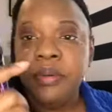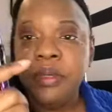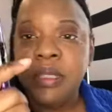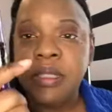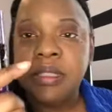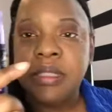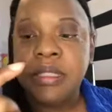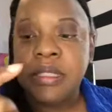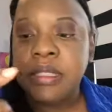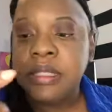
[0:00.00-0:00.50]

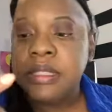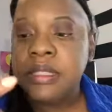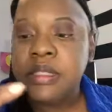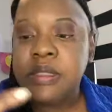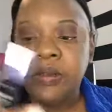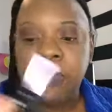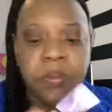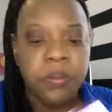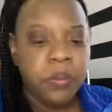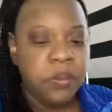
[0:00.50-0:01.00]
This
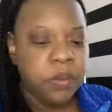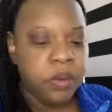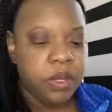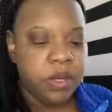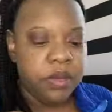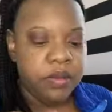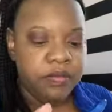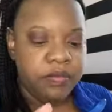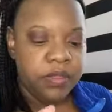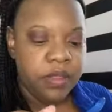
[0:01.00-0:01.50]
is one
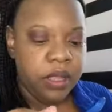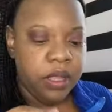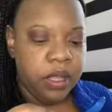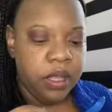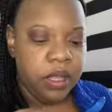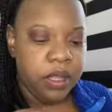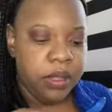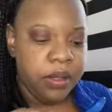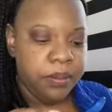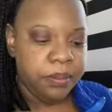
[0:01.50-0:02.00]
of the
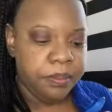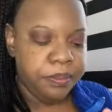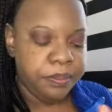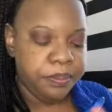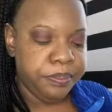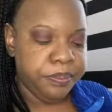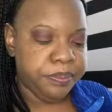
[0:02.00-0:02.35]
um,